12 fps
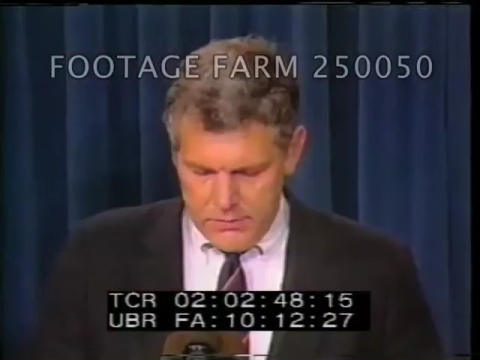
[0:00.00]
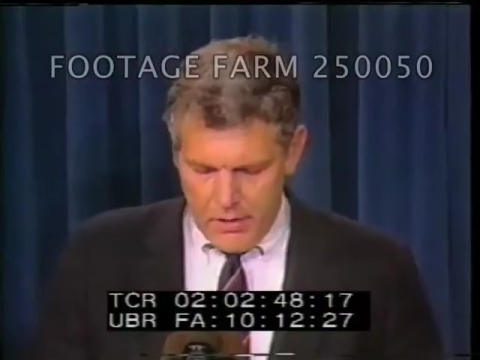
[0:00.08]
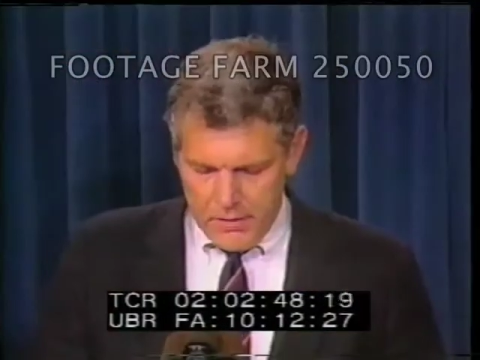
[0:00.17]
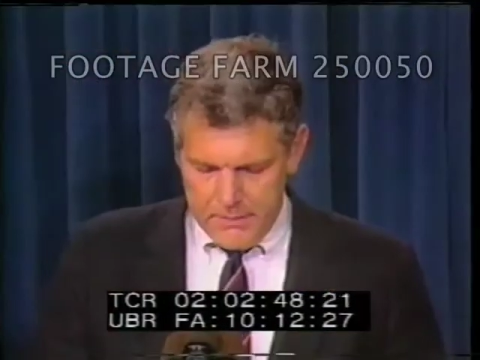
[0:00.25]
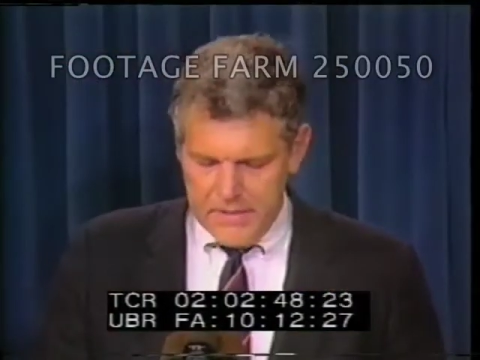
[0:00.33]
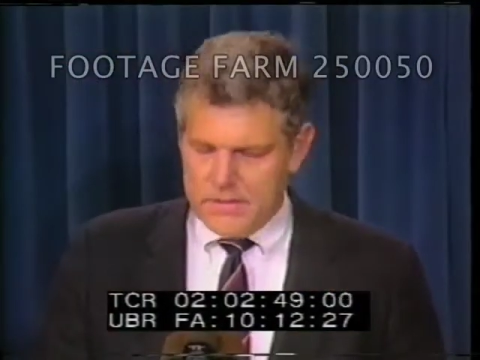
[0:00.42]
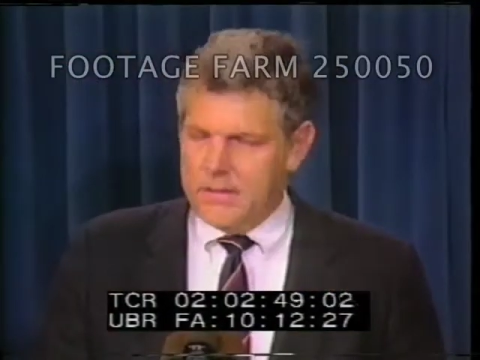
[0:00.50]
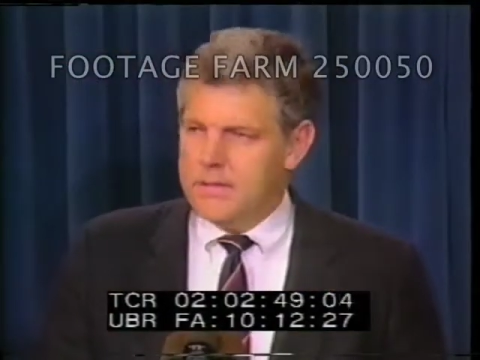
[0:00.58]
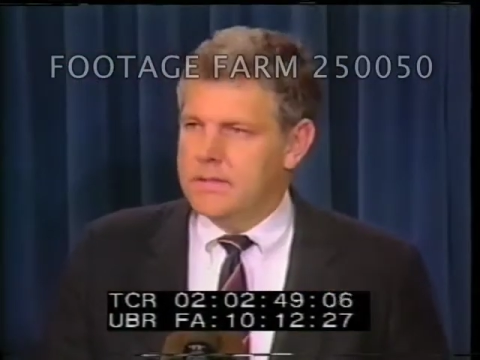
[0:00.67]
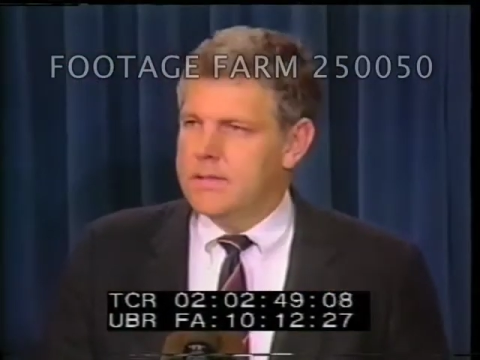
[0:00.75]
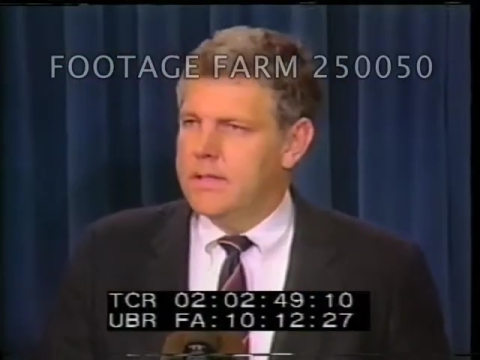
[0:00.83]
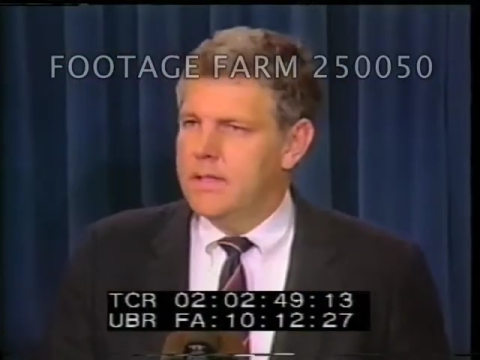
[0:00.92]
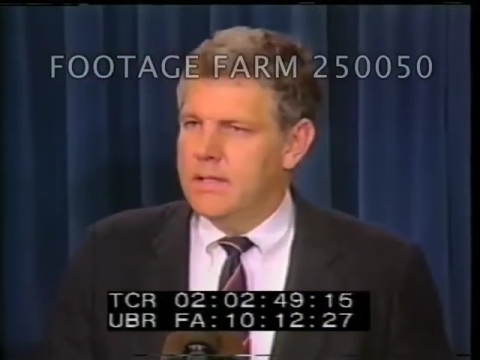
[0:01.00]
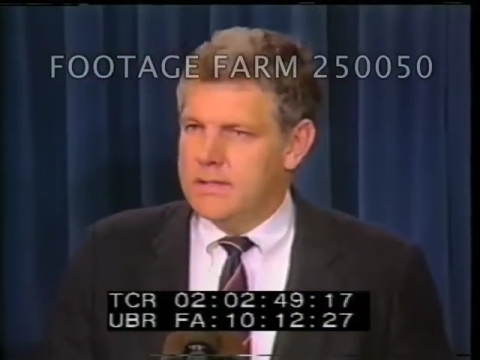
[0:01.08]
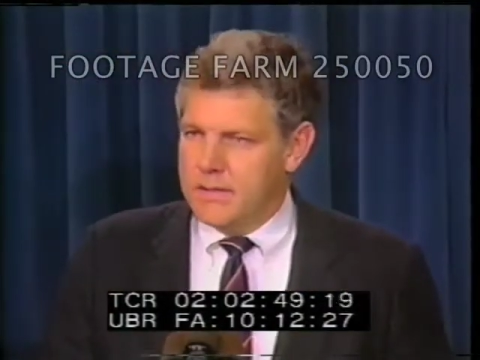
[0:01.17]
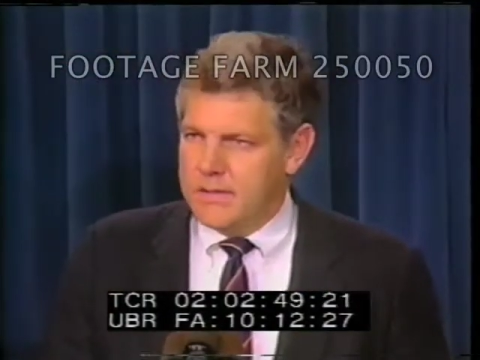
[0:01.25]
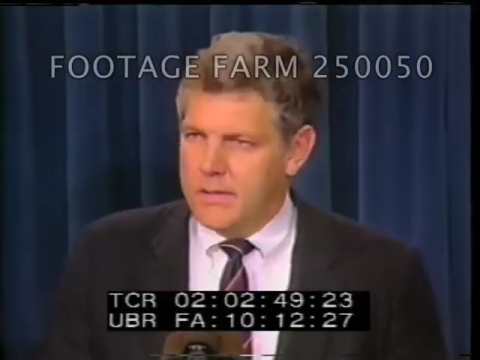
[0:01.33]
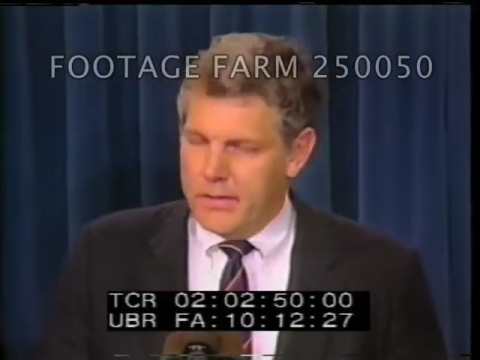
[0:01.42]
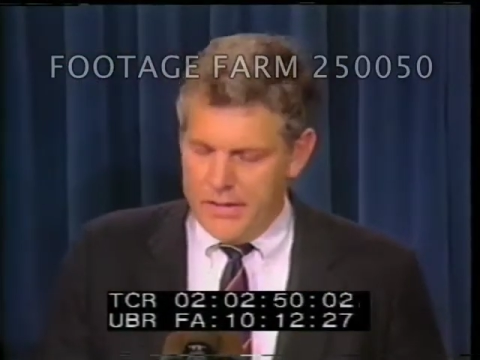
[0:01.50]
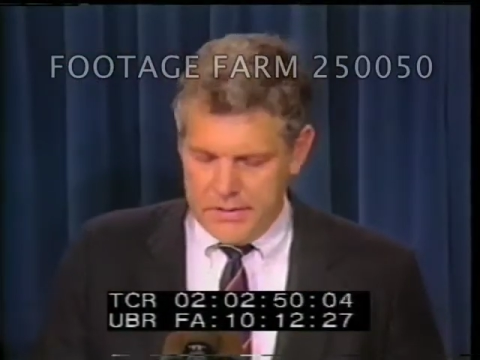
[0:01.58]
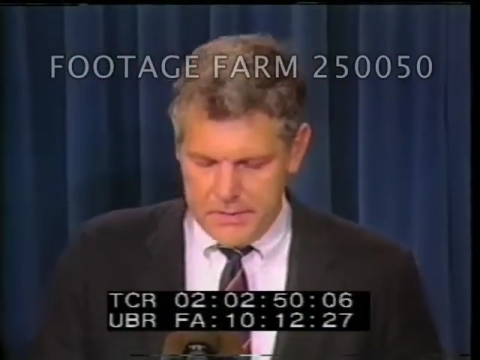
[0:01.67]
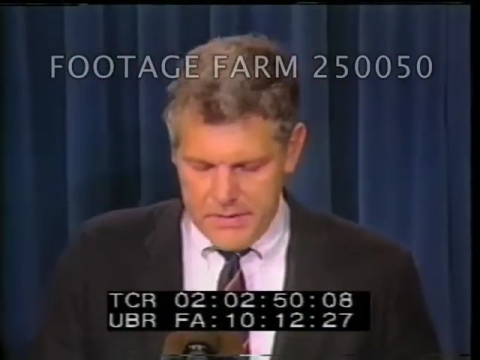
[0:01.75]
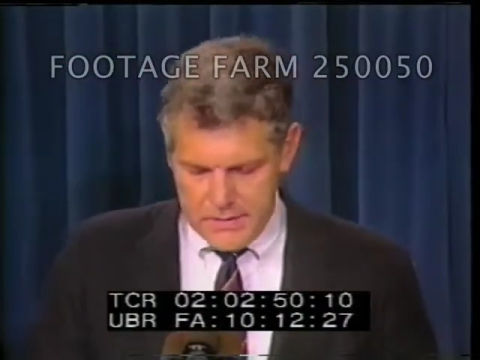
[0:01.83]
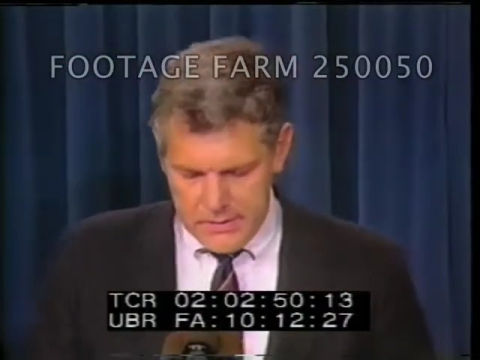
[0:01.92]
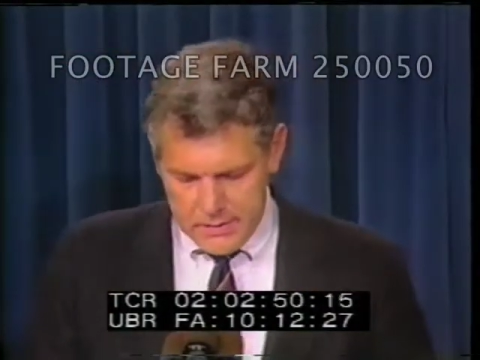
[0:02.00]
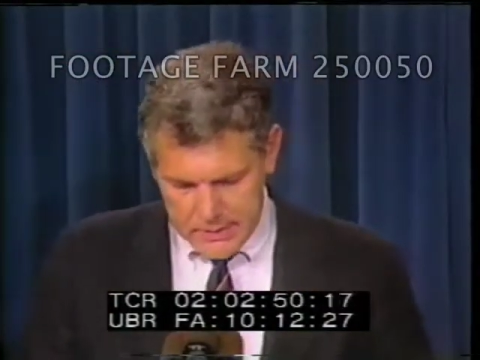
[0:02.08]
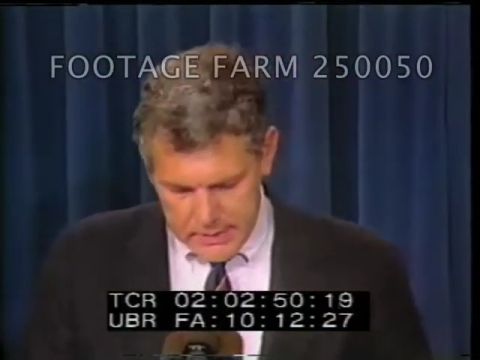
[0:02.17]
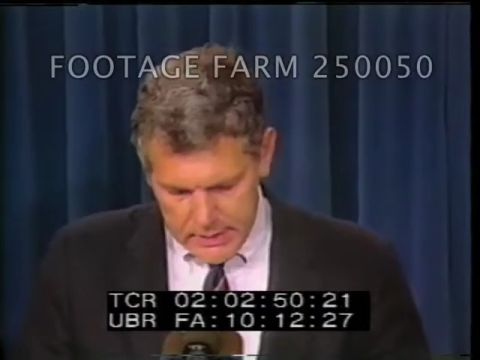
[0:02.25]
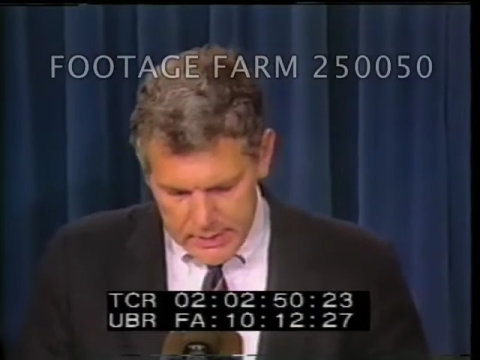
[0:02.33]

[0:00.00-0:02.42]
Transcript: drug business is a serious business,